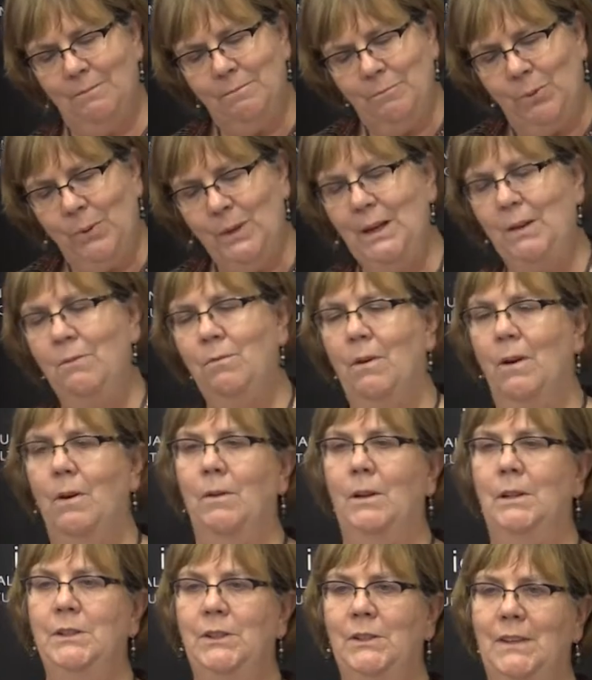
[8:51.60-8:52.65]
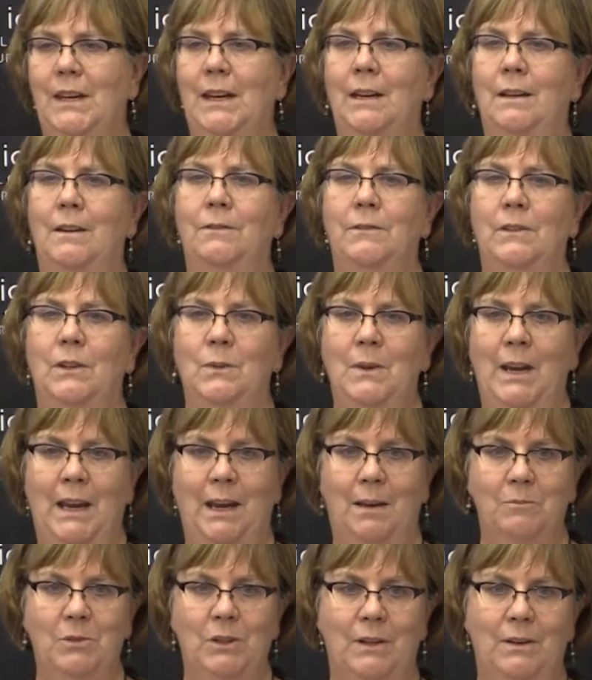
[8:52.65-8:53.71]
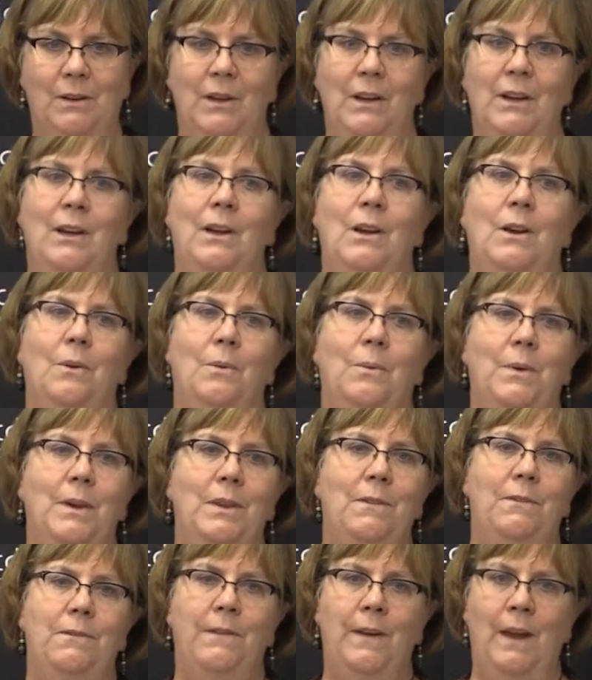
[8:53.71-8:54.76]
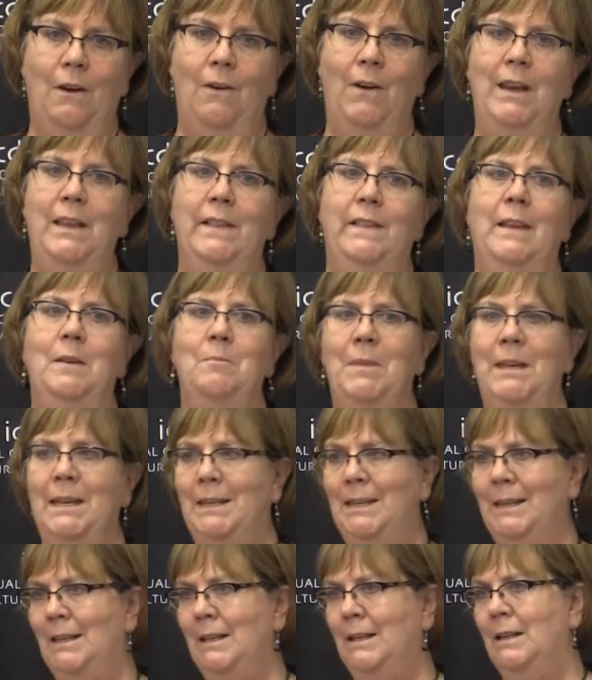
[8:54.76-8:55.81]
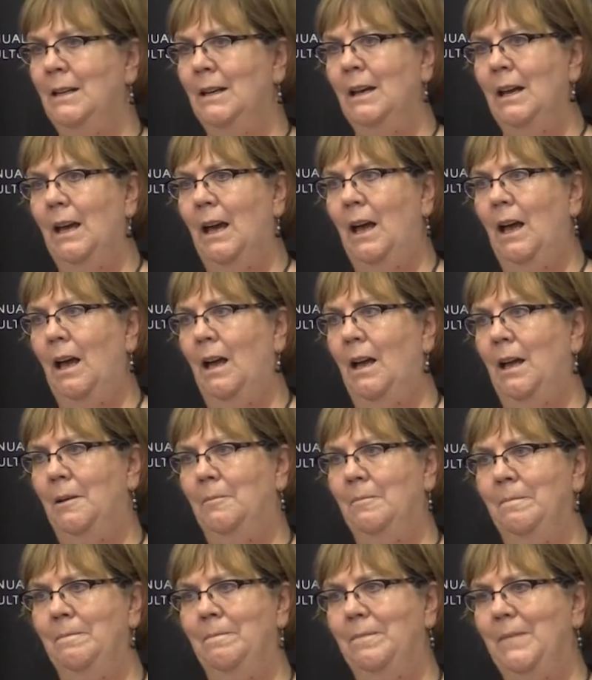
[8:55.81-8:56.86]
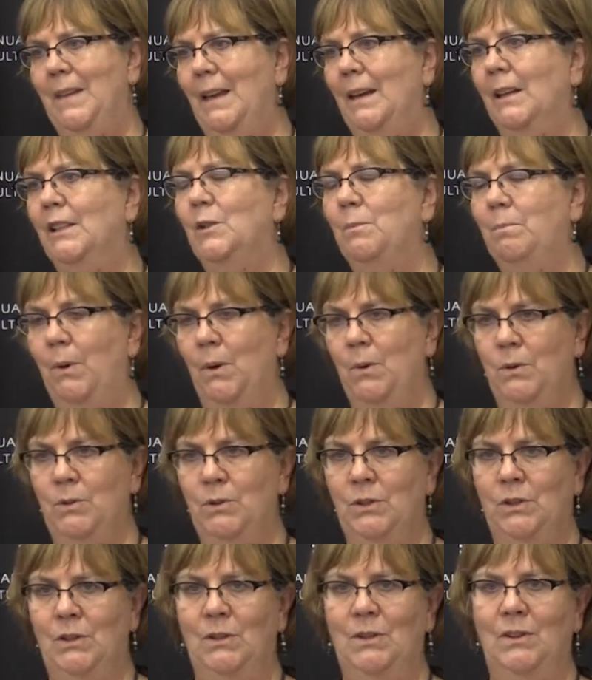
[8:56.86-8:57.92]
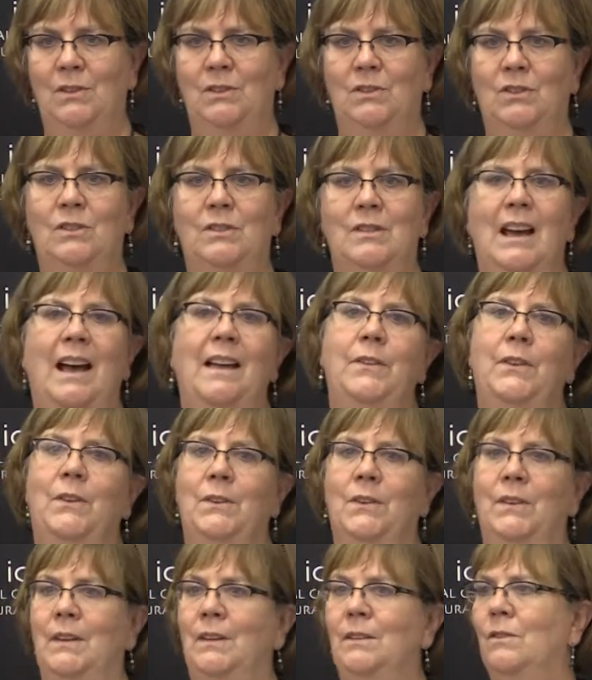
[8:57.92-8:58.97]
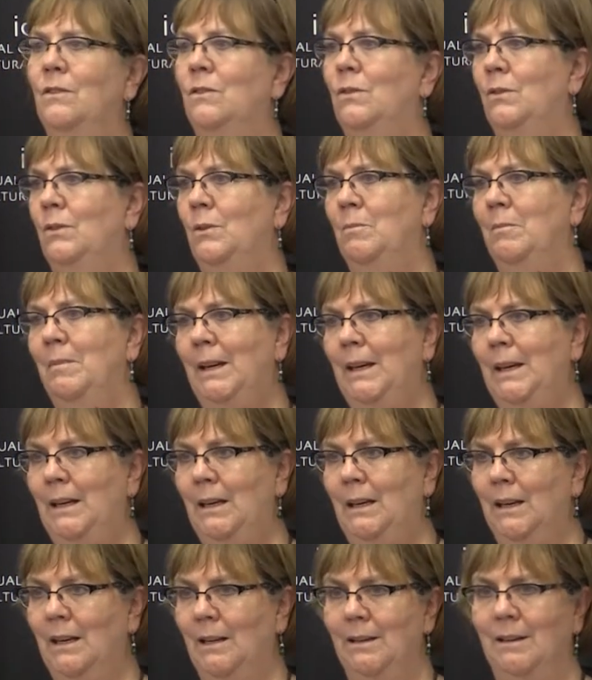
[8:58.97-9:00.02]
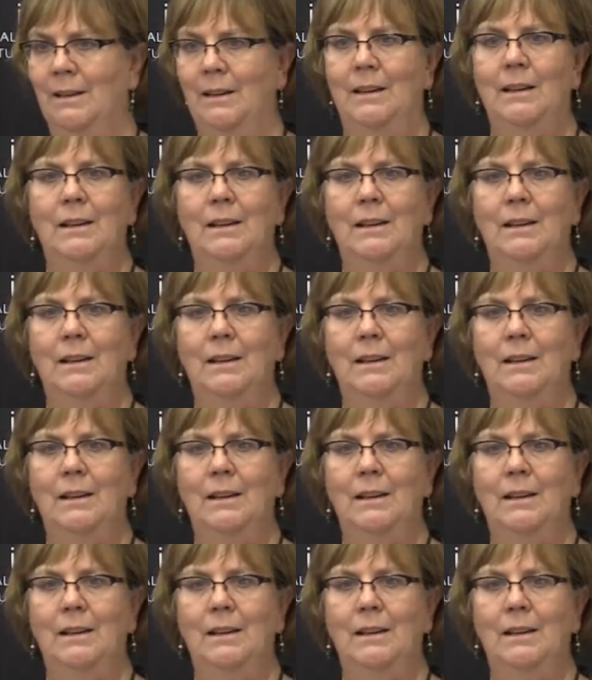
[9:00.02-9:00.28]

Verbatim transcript: pretty rural state of New Hampshire with very limited um, exposure other than through media